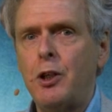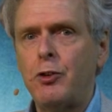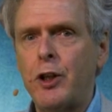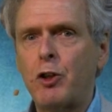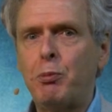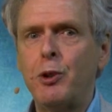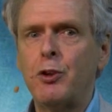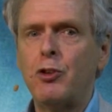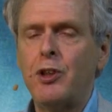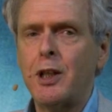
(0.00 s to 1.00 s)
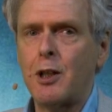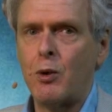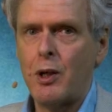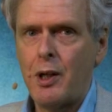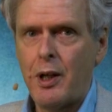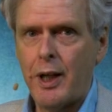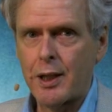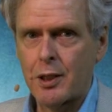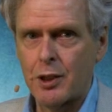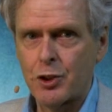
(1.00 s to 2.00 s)
6.0
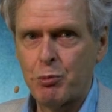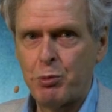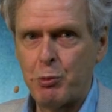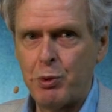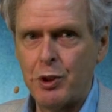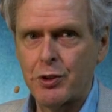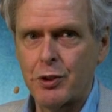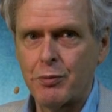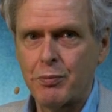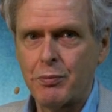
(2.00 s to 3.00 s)
hectares per person.